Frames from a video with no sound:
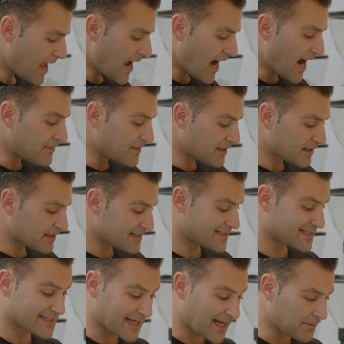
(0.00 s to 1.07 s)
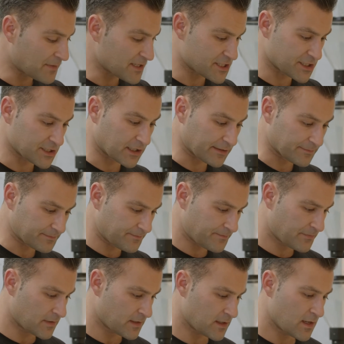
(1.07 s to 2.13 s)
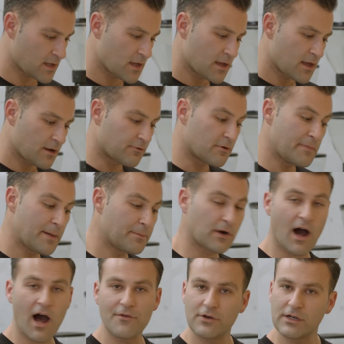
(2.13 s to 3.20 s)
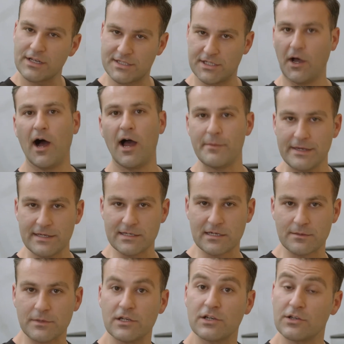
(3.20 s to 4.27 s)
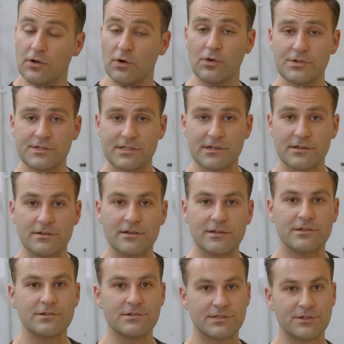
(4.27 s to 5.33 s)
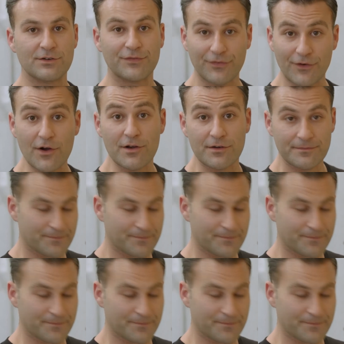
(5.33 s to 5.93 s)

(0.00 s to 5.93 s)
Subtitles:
and then I'm going to start my shot. Remember, I've got a timer here, but you can also use your phone.